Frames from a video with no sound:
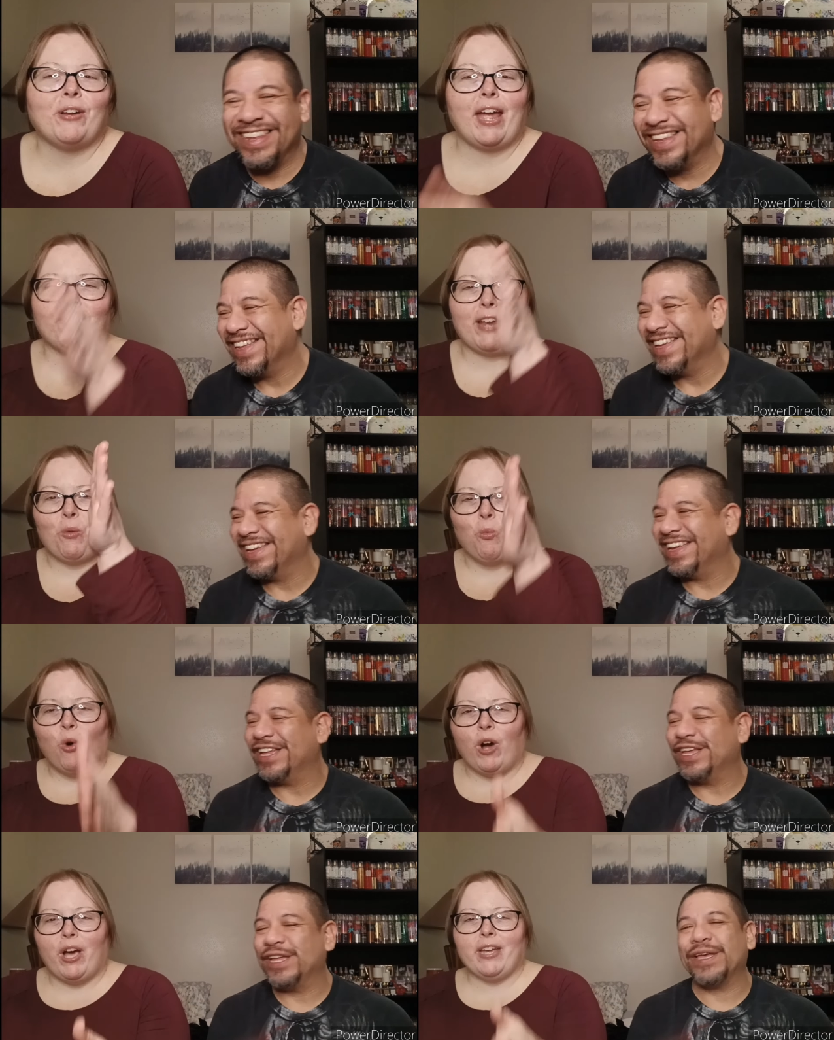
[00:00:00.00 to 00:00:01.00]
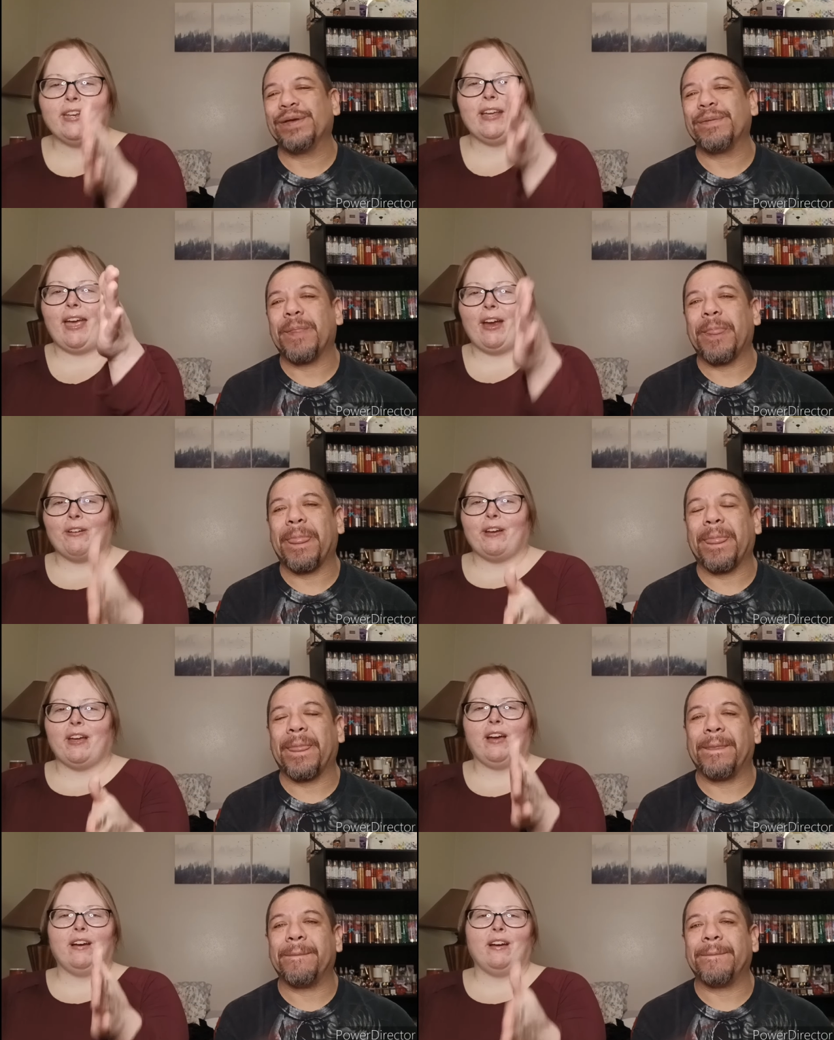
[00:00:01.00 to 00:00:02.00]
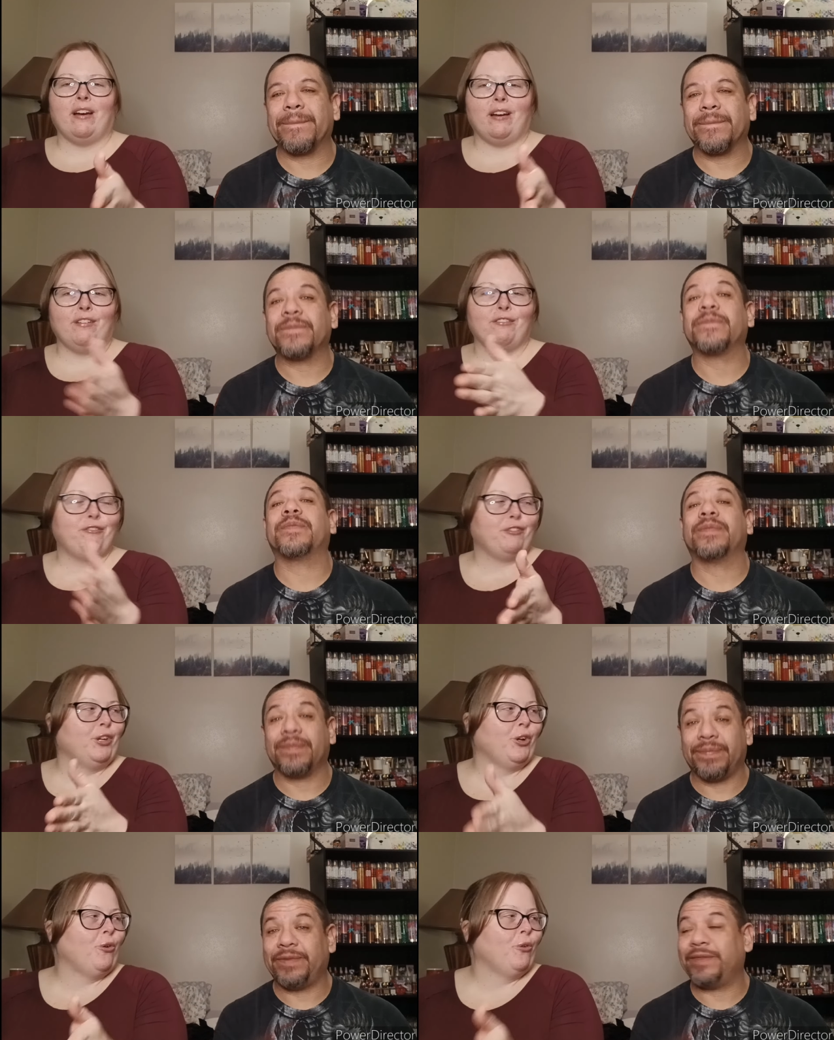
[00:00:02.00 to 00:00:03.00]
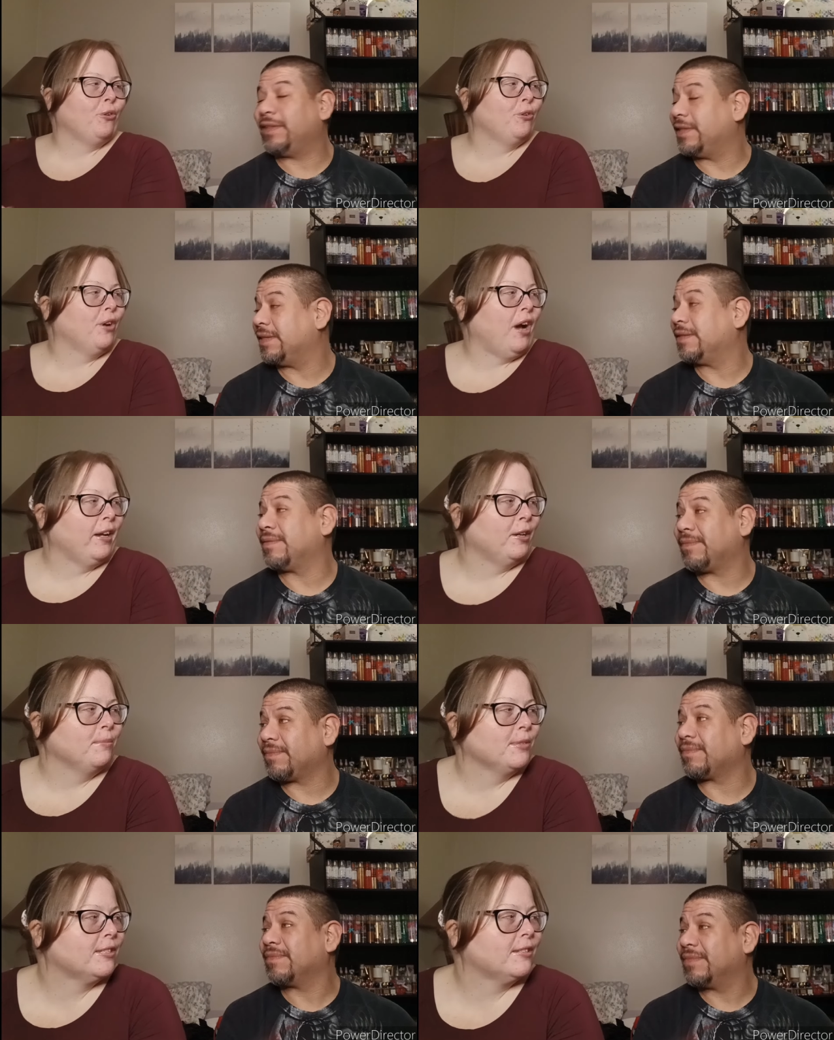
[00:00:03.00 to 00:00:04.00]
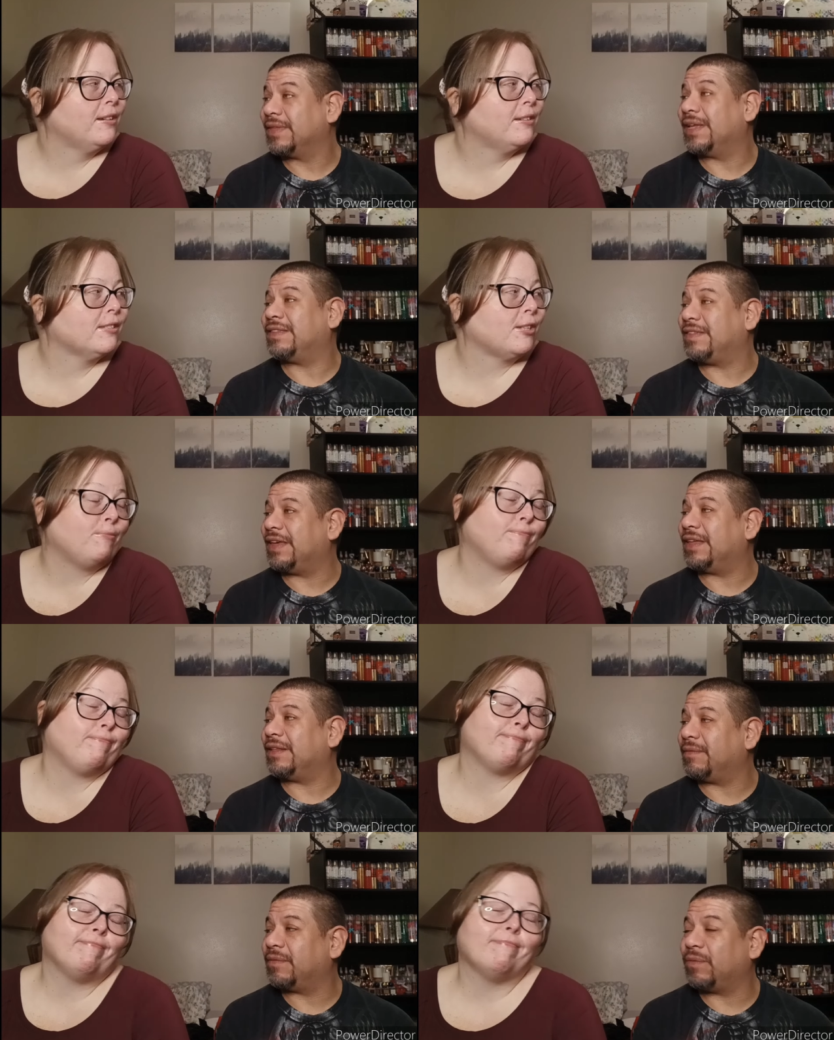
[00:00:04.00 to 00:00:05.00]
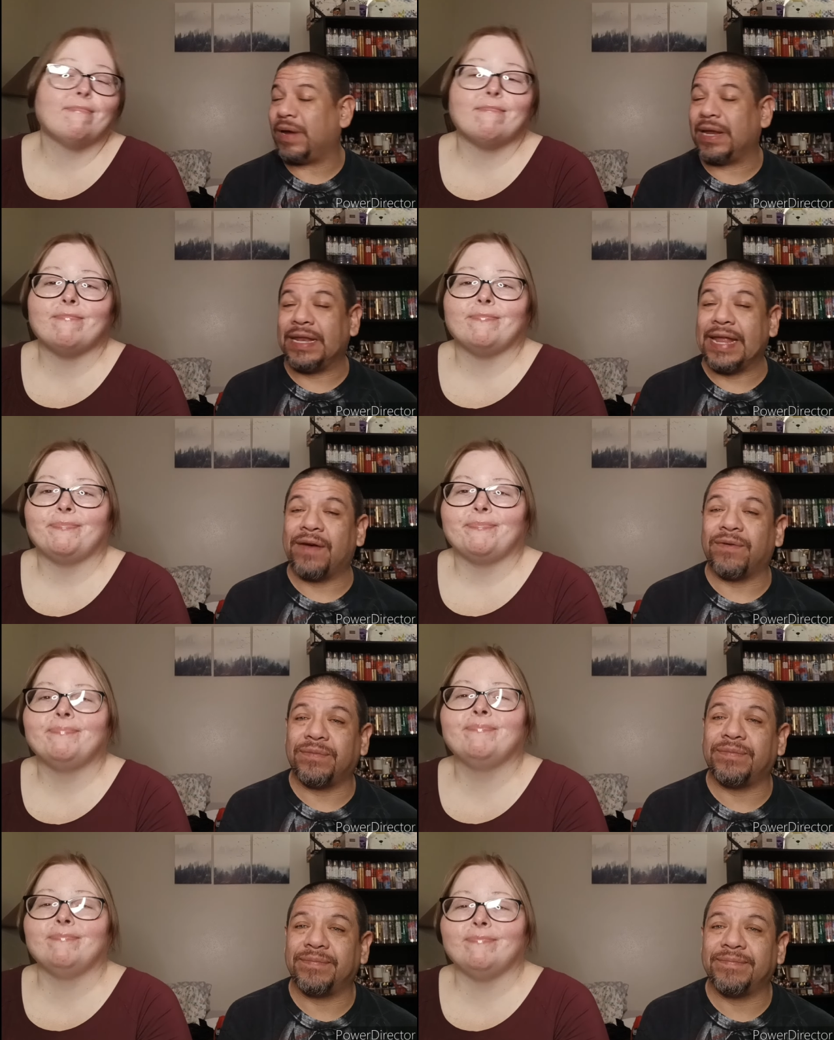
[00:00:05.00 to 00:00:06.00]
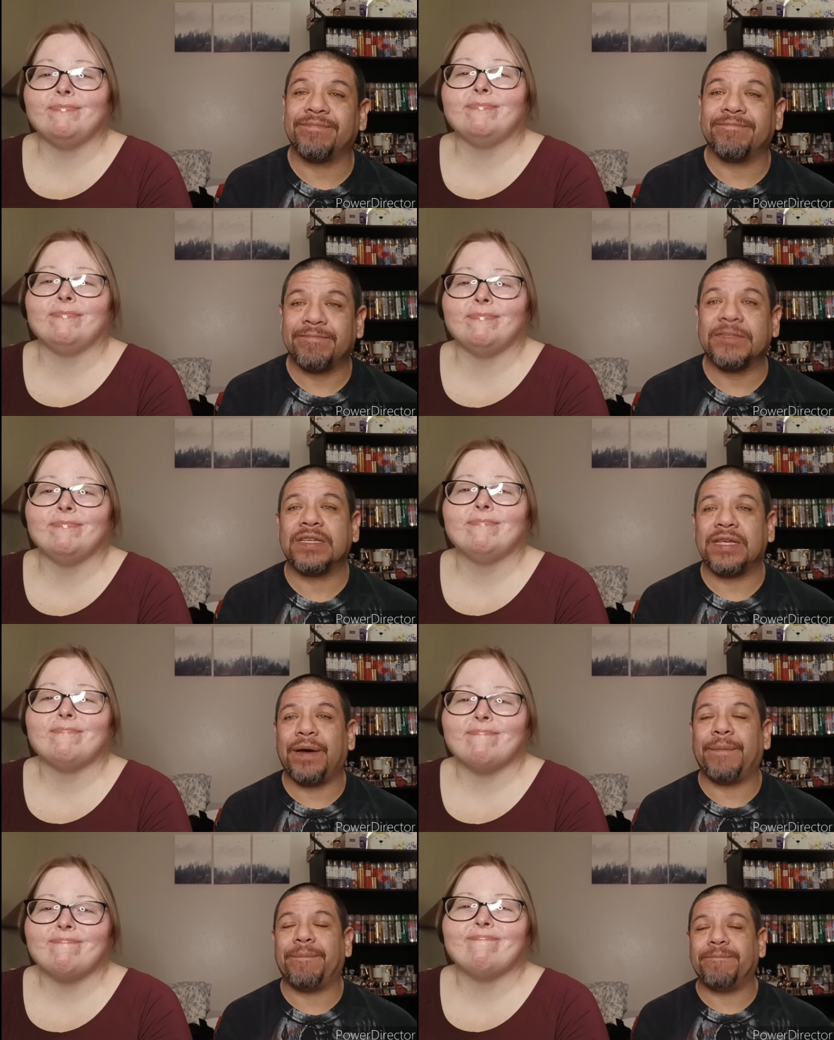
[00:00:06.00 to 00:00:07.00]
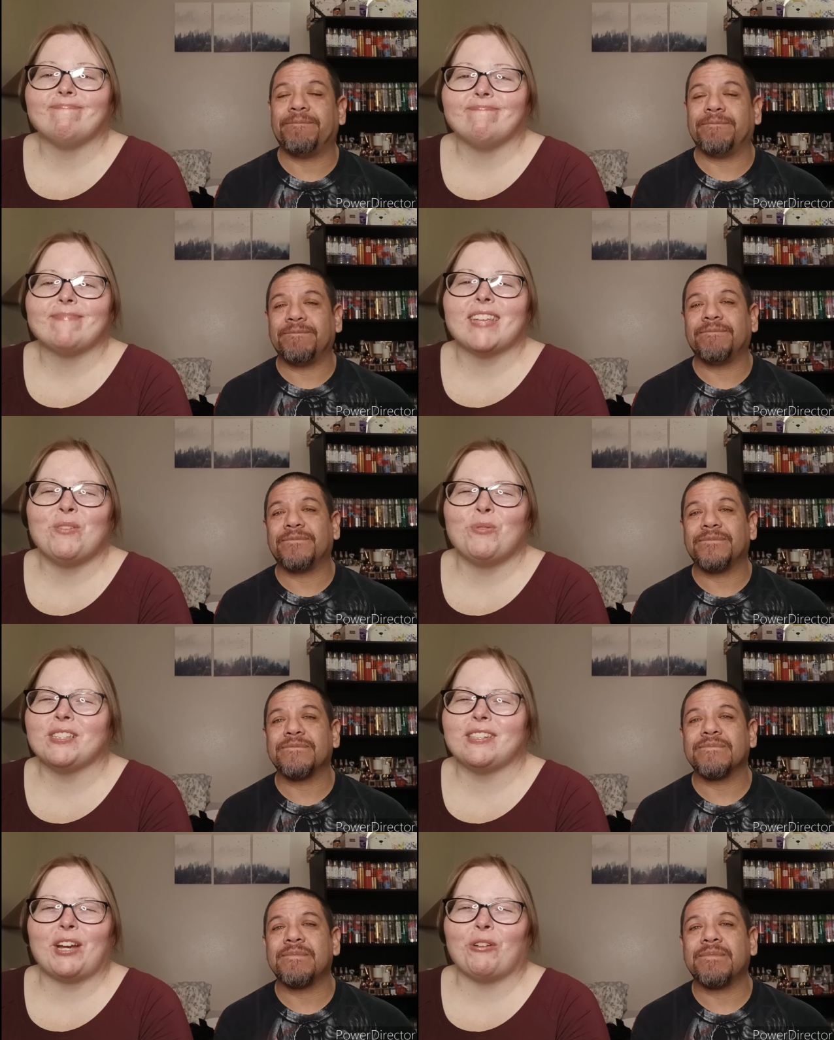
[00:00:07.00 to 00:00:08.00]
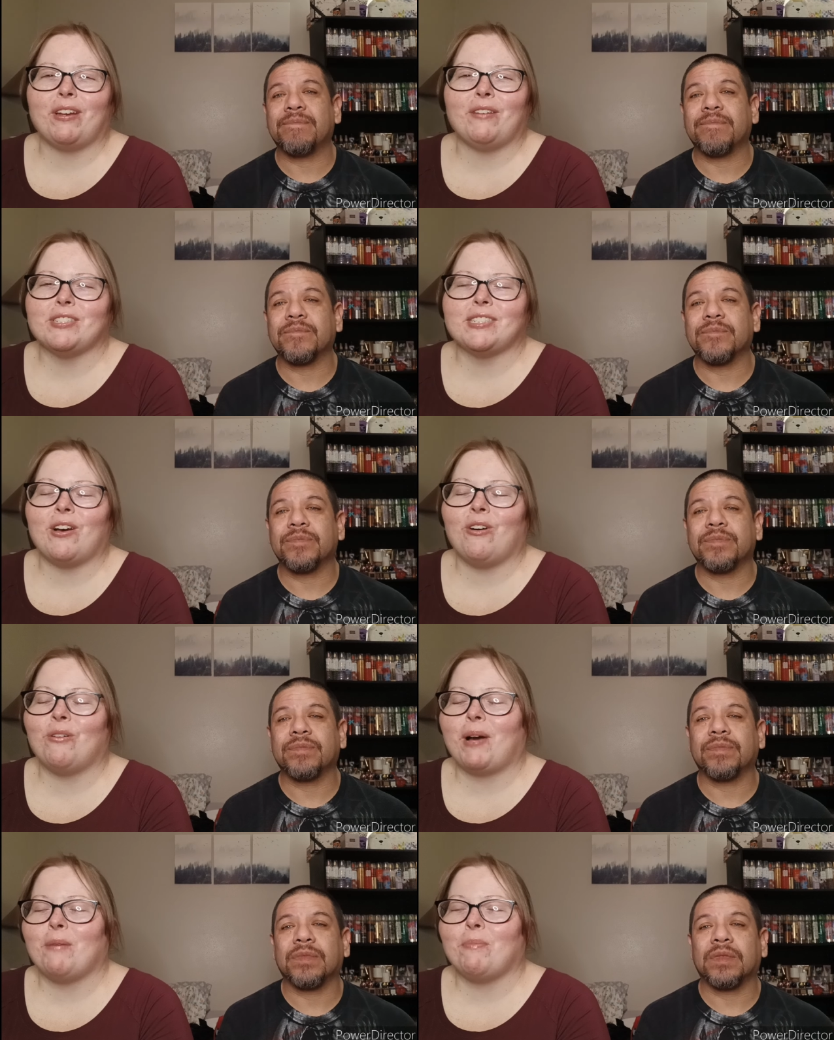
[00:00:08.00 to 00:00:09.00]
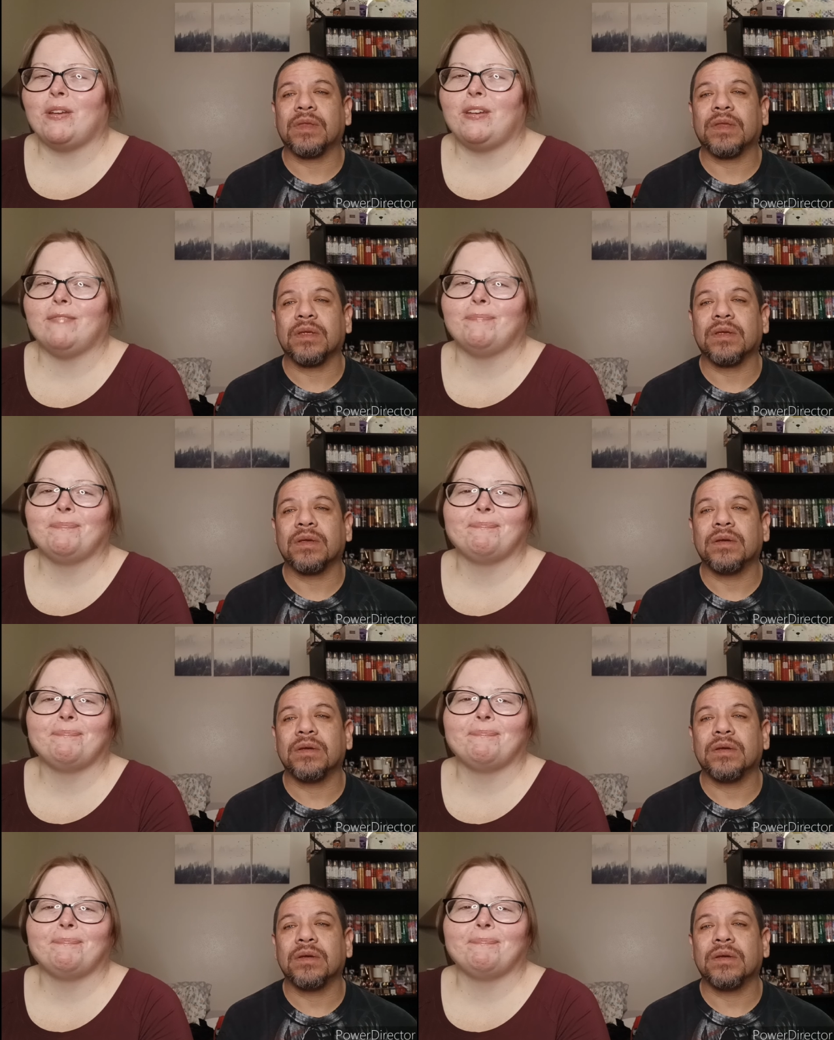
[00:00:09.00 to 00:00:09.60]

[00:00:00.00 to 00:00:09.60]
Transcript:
Speaker 1: have like one area of, you know, items. That's
Speaker 2: so. It. It's winding down.
Speaker 1: Mm-hmm. Yep. It wasn't that great of a sale, in my opinion.